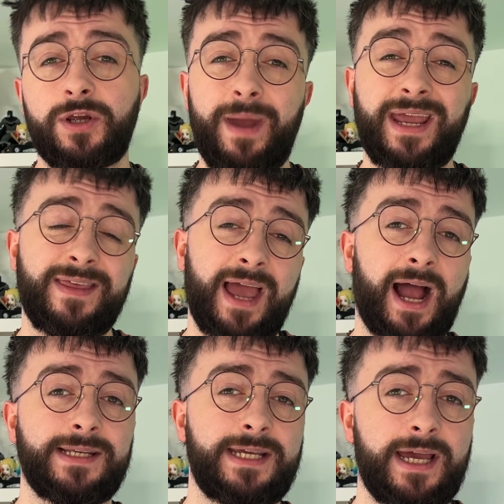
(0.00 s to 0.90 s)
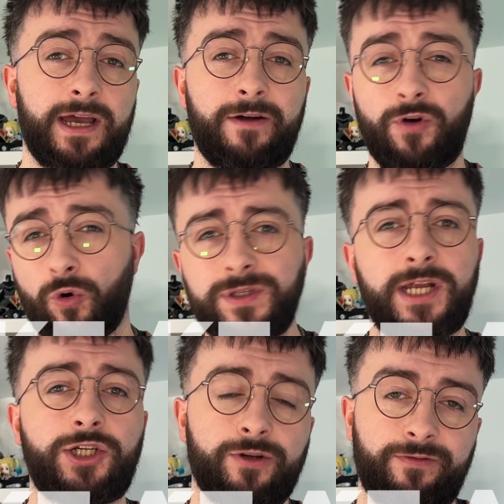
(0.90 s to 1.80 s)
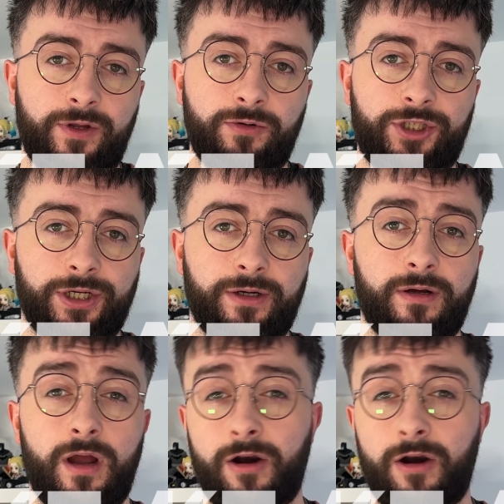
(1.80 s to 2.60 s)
make the idea of an all-digital future a